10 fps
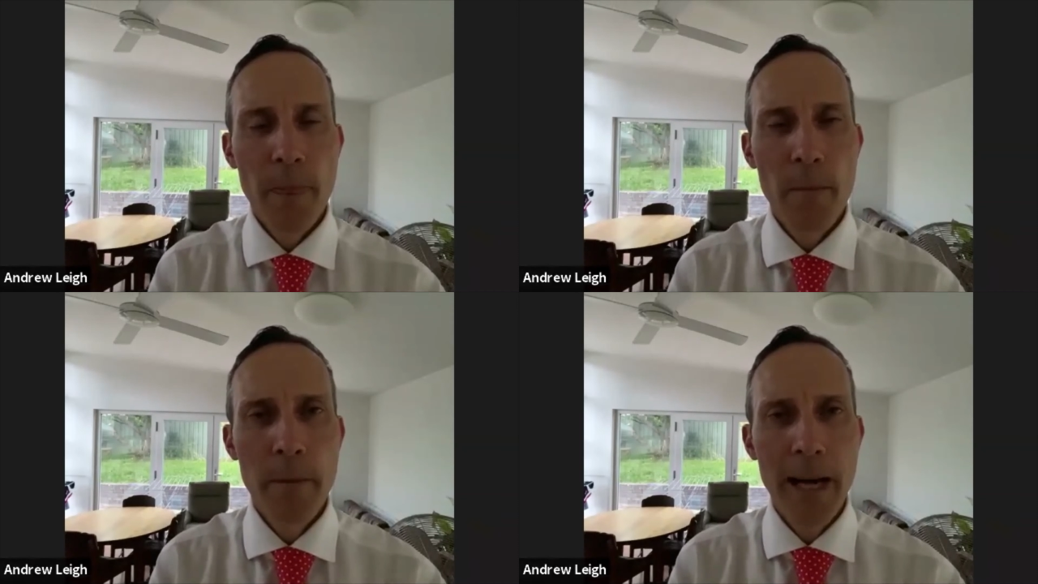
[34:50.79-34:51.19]

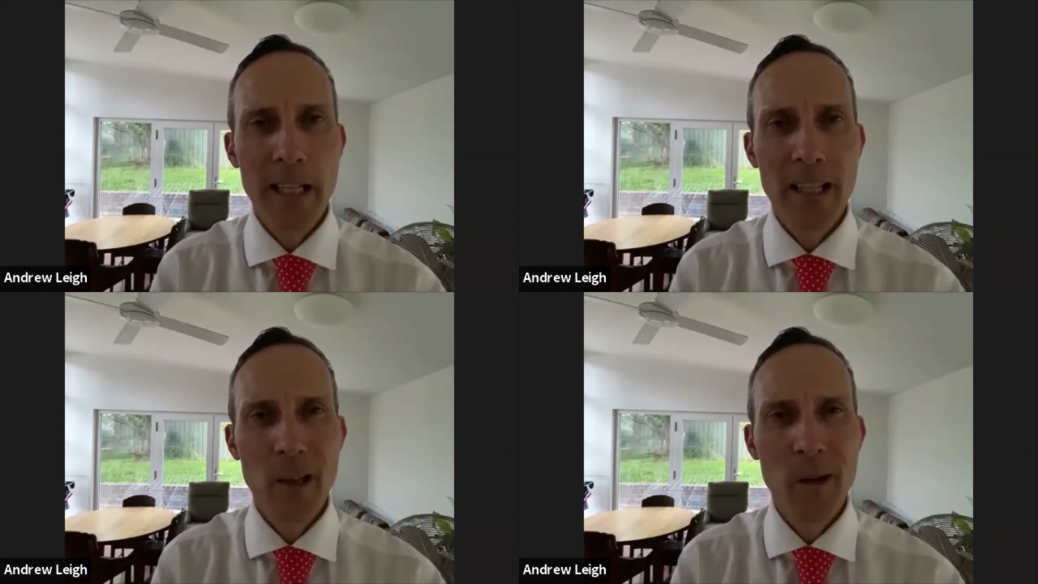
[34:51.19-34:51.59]

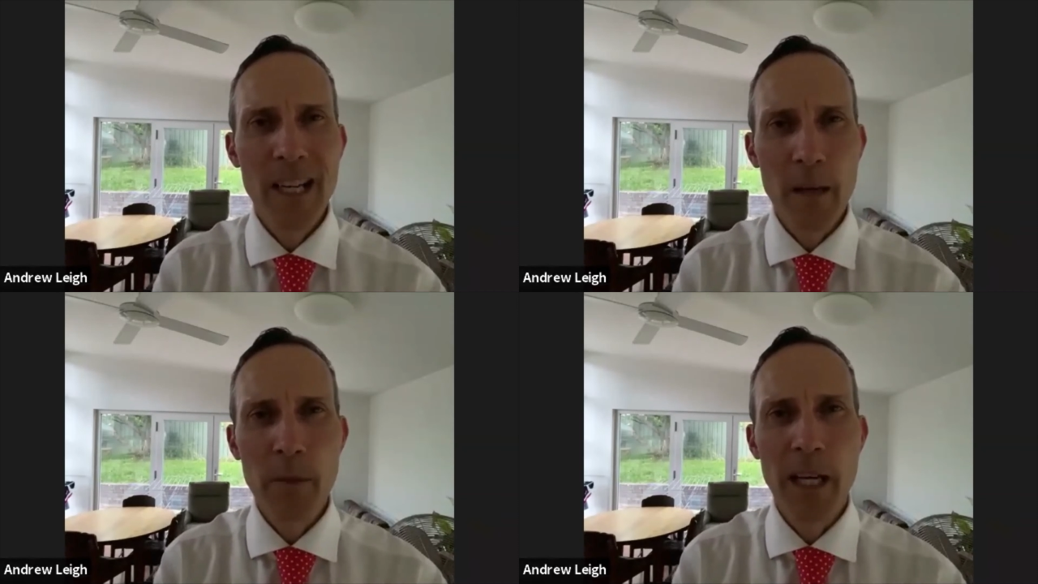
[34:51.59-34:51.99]
but you
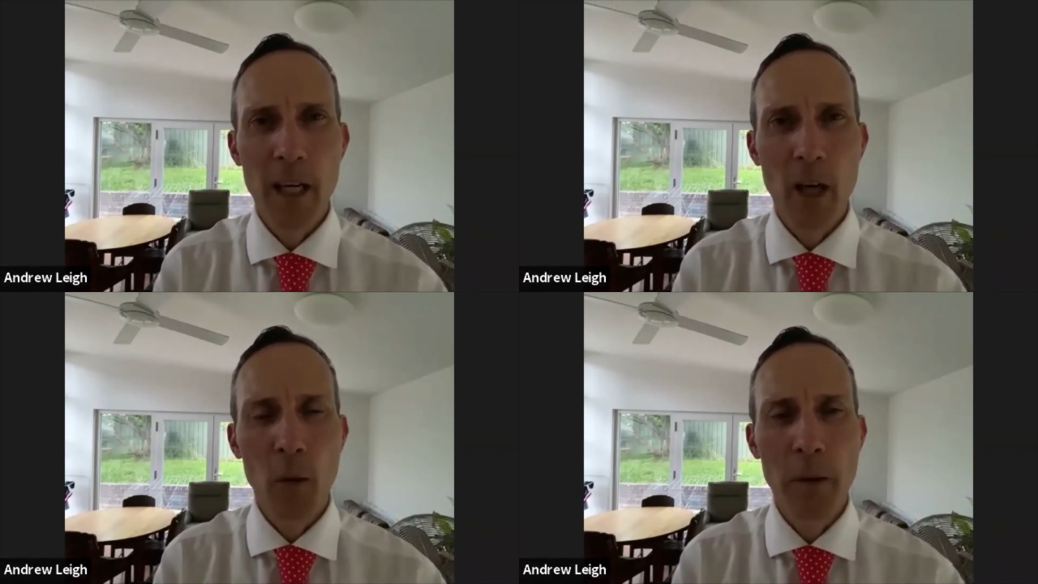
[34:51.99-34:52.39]
end up
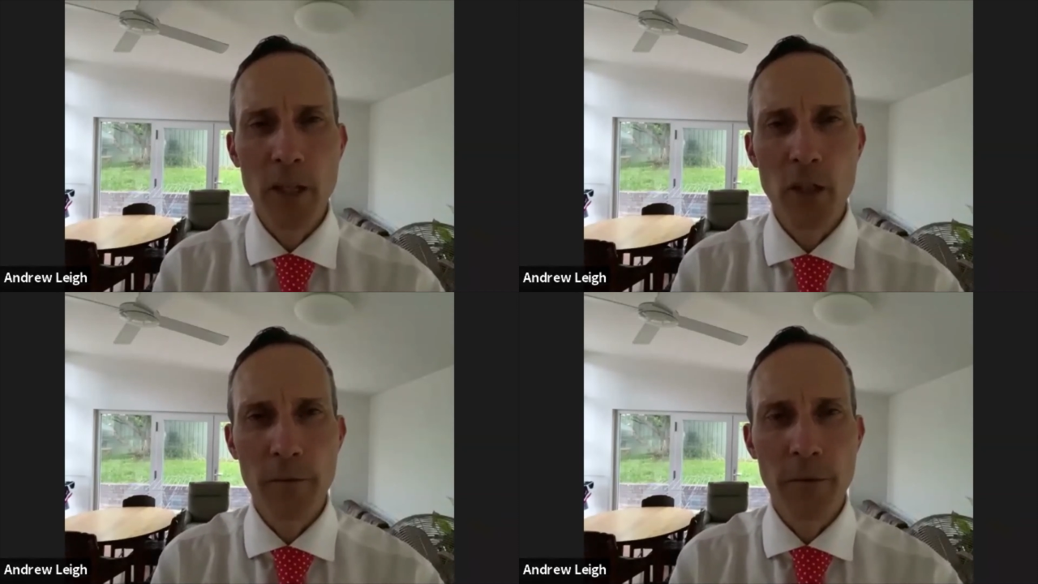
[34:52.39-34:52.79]
getting a whole
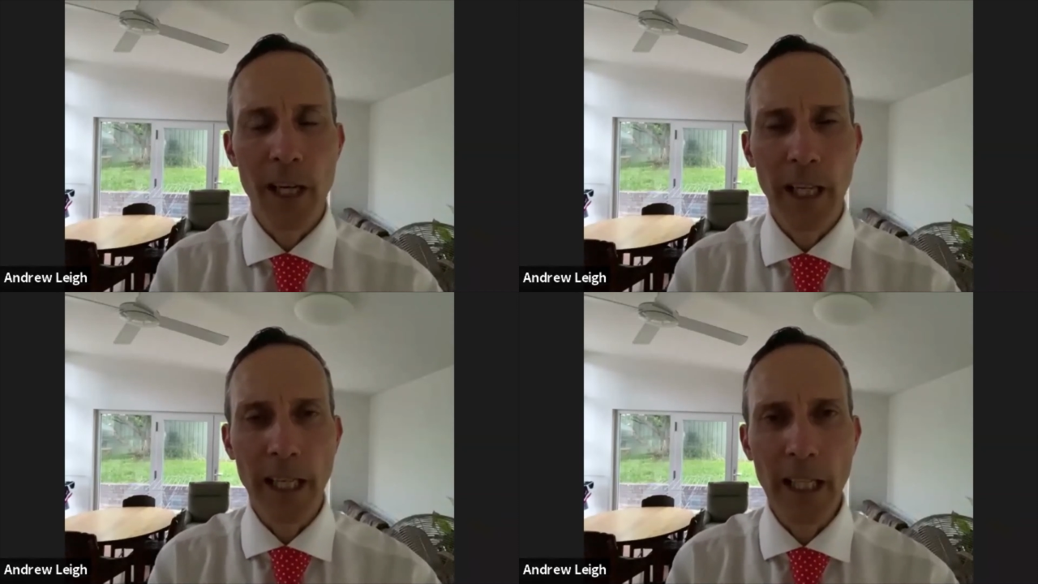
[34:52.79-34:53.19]
bunch of
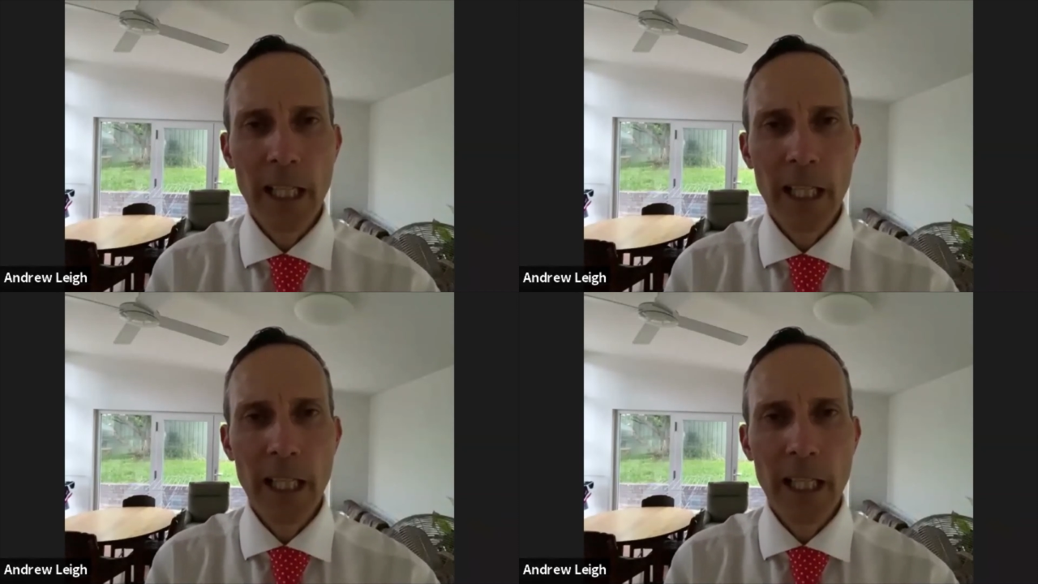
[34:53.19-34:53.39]
fiddling.